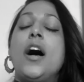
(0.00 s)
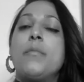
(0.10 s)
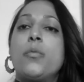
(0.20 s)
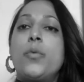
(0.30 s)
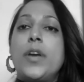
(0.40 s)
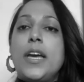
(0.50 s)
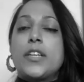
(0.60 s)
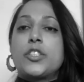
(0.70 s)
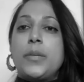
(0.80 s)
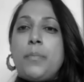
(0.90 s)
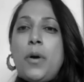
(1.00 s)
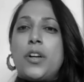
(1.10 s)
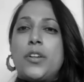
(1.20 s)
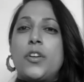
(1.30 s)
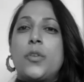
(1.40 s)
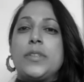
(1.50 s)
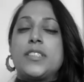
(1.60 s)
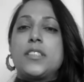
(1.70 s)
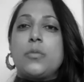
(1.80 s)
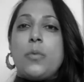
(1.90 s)
We actually partnered with
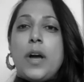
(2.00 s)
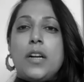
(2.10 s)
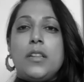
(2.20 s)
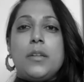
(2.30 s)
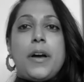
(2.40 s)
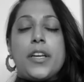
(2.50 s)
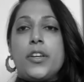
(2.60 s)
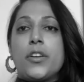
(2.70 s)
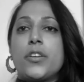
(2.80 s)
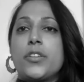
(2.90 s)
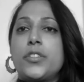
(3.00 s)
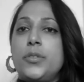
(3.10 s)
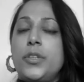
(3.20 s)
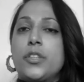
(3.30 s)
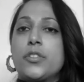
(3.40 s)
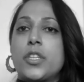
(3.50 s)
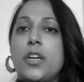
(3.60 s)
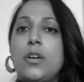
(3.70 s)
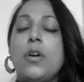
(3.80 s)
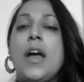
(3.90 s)
Swell about a year or 2 years
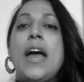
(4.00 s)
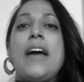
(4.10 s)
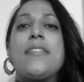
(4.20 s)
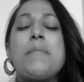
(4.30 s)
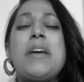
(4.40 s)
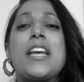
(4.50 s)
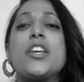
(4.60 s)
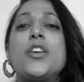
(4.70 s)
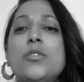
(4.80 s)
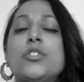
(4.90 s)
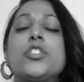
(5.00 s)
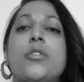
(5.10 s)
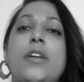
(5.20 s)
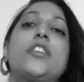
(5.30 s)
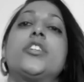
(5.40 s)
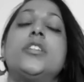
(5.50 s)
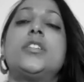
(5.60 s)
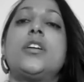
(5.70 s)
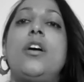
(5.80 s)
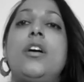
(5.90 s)
ago, and they made a huge donation
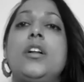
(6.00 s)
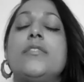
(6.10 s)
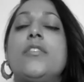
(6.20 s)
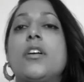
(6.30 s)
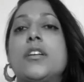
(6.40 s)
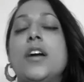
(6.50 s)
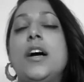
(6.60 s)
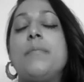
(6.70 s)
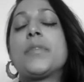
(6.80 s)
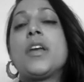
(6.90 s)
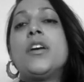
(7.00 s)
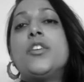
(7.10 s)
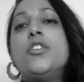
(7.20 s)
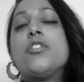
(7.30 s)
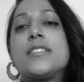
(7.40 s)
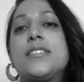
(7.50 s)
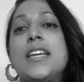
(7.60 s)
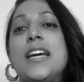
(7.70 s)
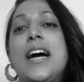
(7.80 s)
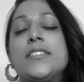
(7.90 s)
to all of our New York
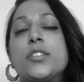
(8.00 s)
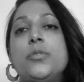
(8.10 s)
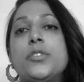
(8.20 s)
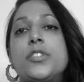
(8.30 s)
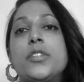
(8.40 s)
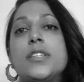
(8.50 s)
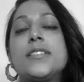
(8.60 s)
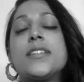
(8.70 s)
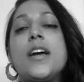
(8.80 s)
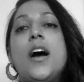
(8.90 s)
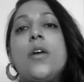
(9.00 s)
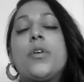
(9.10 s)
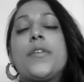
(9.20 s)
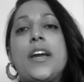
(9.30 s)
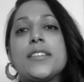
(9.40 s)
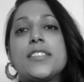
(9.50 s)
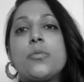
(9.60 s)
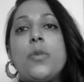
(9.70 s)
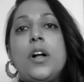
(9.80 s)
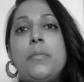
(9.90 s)
City high school students, where they got
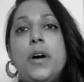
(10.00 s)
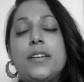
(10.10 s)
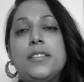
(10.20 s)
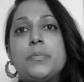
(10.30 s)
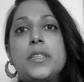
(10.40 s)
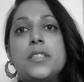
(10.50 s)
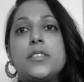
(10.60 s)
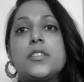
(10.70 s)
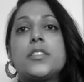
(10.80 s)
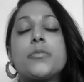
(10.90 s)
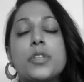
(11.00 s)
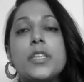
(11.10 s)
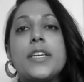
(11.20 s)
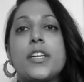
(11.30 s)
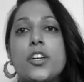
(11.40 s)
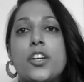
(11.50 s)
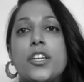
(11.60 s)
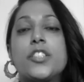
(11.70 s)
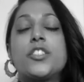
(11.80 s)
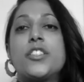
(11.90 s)
Swell bottles. But this is to really
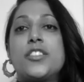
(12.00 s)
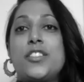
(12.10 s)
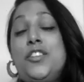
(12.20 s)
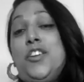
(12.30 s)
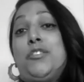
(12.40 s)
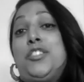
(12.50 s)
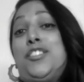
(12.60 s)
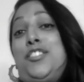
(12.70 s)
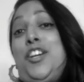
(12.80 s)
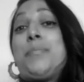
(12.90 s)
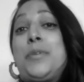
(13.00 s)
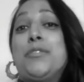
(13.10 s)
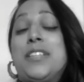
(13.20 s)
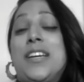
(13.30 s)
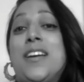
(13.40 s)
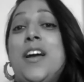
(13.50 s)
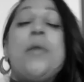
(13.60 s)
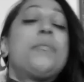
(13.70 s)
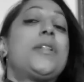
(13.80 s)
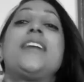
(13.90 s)
encourage this, to stop using
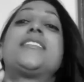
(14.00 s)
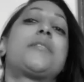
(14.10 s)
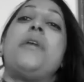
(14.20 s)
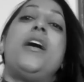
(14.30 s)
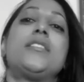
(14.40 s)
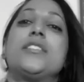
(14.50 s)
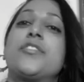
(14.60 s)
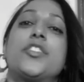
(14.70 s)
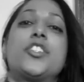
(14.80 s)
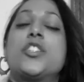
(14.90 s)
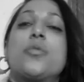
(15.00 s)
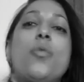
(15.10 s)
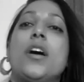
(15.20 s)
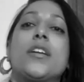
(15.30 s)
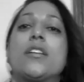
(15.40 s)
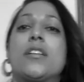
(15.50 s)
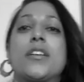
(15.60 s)
plastic bottles for just water,